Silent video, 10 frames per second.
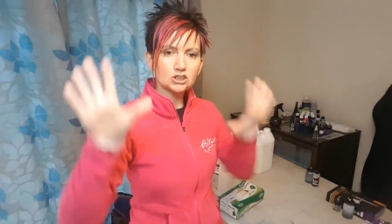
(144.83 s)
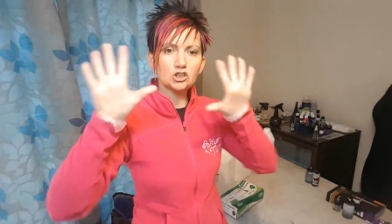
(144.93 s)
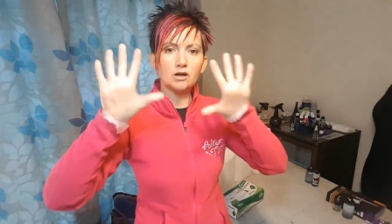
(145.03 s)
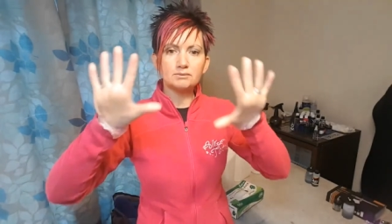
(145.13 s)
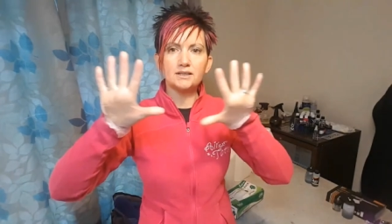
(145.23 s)
that's
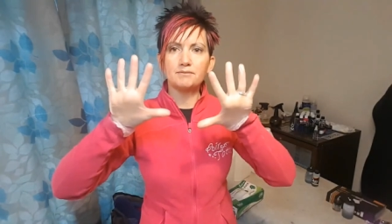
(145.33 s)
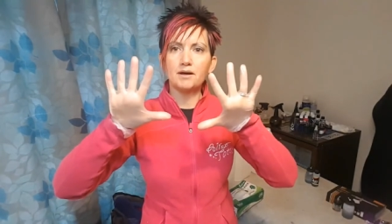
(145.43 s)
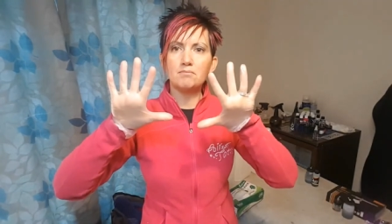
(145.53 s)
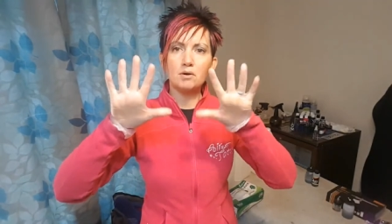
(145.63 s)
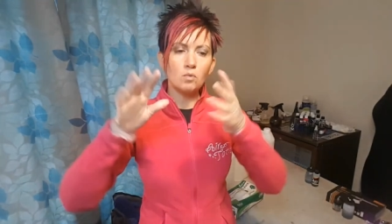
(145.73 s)
top tip
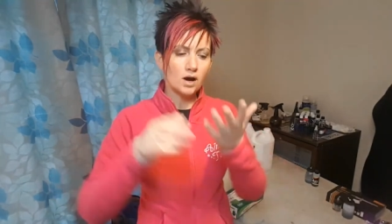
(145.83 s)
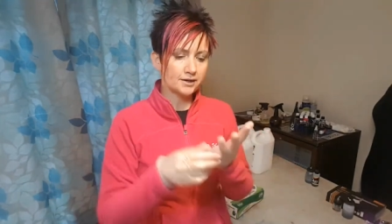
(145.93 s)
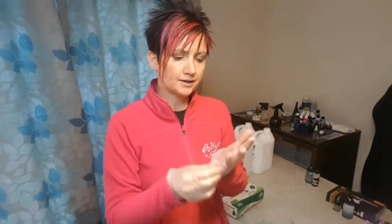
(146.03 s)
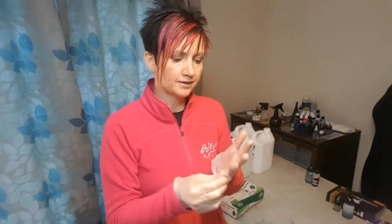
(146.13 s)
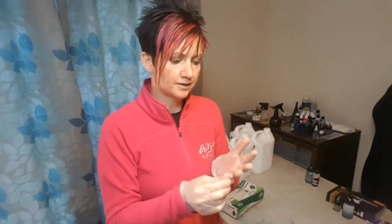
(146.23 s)
number
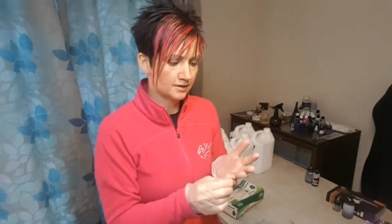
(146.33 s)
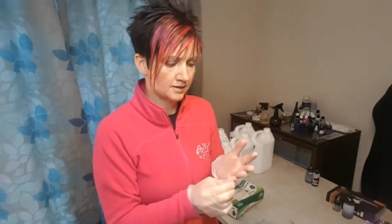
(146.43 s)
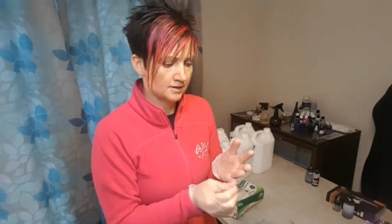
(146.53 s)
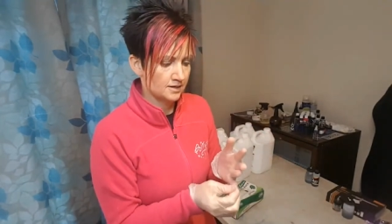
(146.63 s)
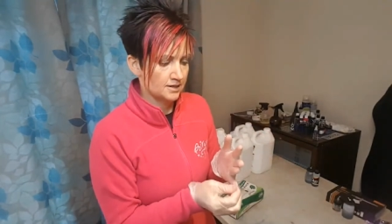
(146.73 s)
one.
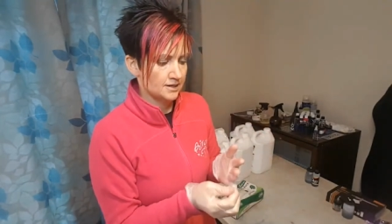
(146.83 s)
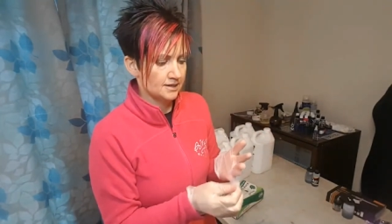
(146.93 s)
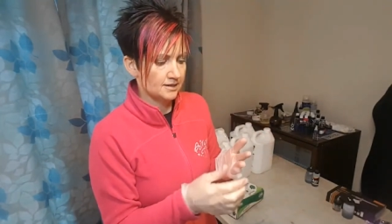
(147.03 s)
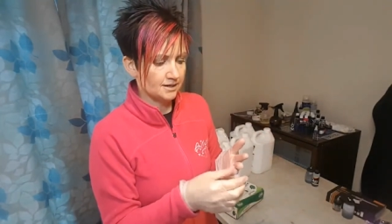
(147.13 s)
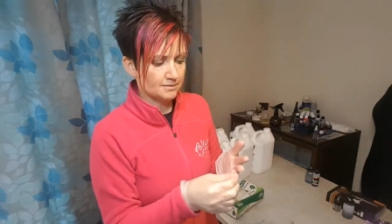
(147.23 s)

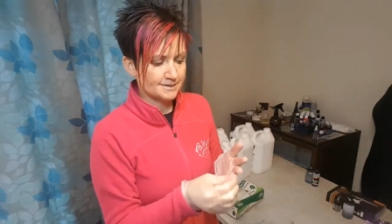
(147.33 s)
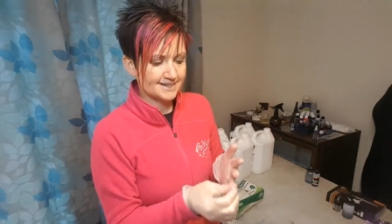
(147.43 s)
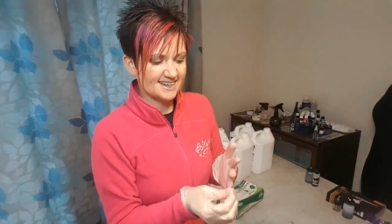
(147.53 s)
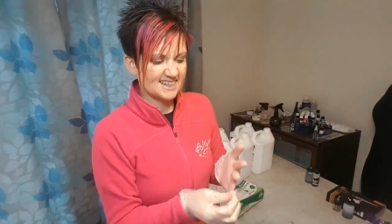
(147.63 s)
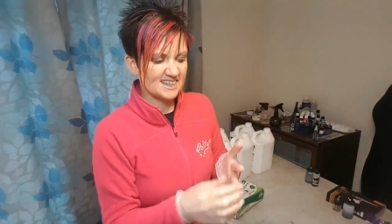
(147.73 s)
Now let me
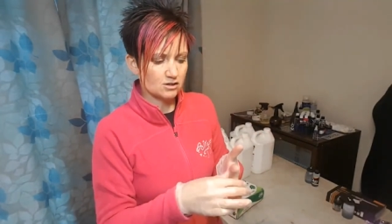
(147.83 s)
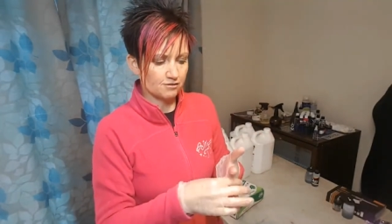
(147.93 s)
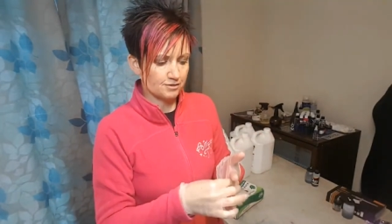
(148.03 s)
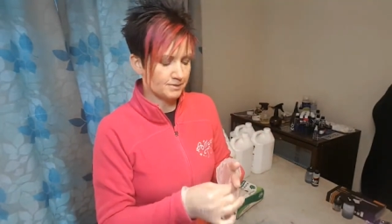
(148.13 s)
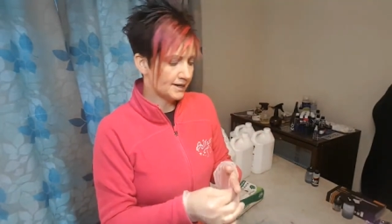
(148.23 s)
take these
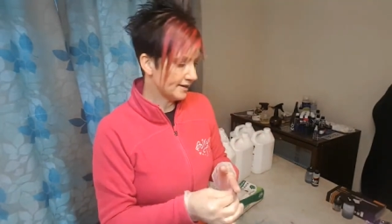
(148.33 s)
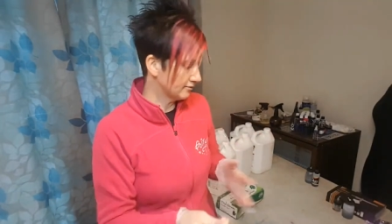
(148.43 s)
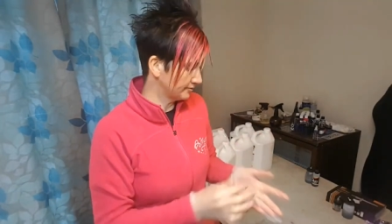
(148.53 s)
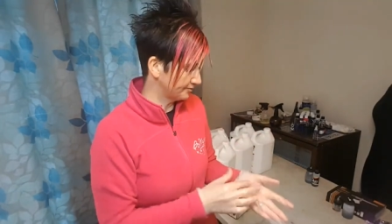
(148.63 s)
off a minute.